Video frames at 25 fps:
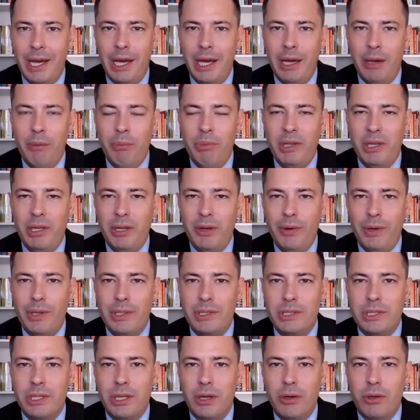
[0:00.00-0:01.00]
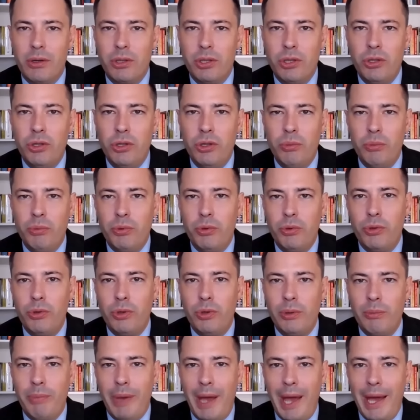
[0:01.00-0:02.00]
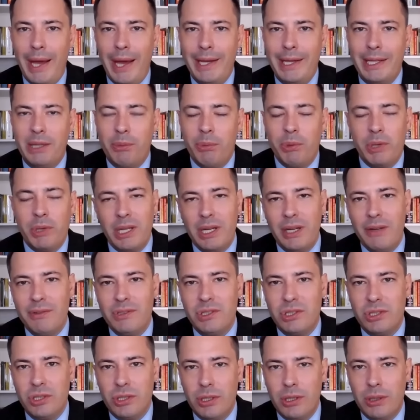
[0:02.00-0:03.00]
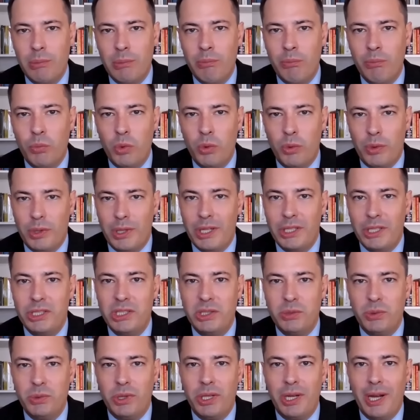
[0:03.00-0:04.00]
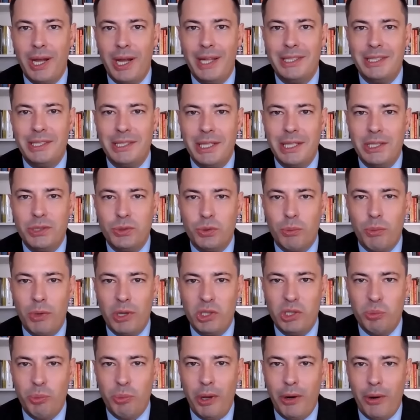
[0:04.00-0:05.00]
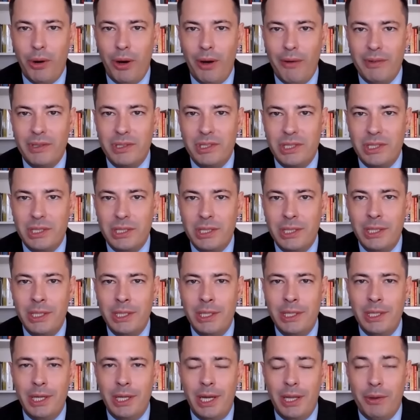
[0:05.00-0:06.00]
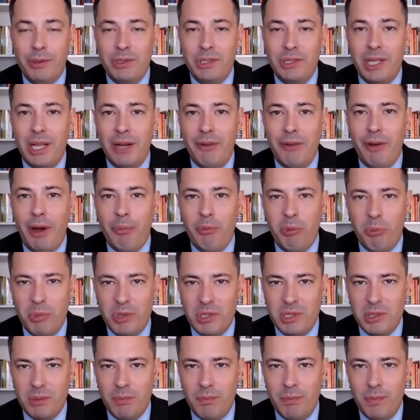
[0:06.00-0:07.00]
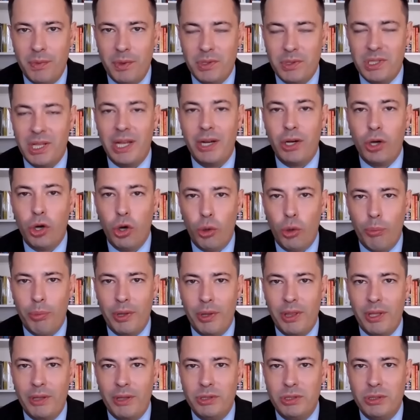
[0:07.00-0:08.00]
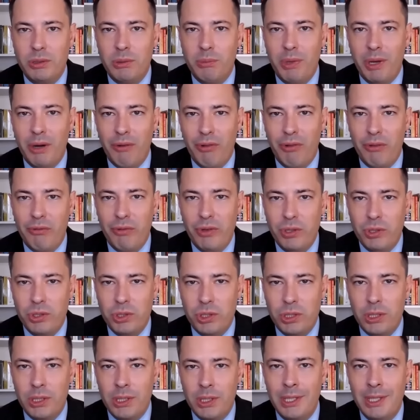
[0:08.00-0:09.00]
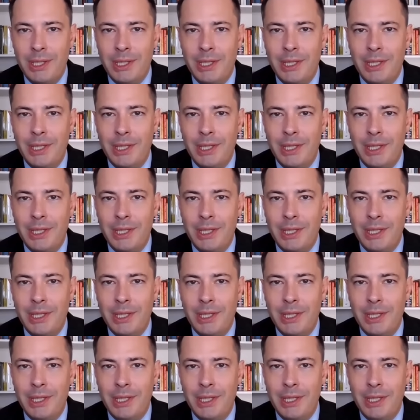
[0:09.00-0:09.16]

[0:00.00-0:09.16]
I'd be curious, though. You knew Putin back at the beginning of his term when relations with the United States were much better, obviously, and there was a lot of optimism. There was a lot of hope that things would be better for the future.